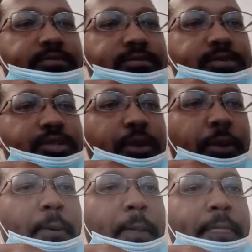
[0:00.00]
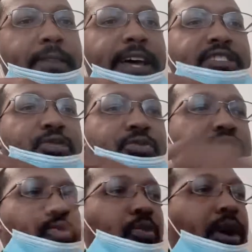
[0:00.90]
So that's the
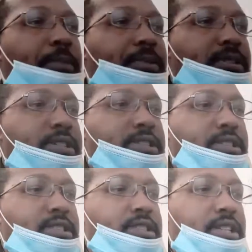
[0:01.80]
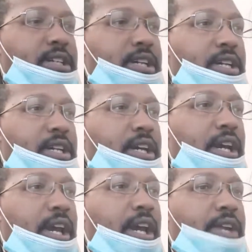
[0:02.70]
reason why police
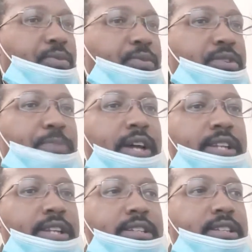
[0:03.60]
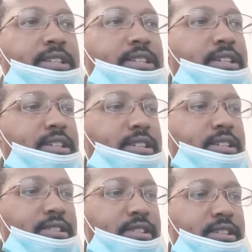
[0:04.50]
had responded
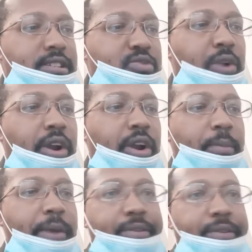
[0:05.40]
to his whereabouts or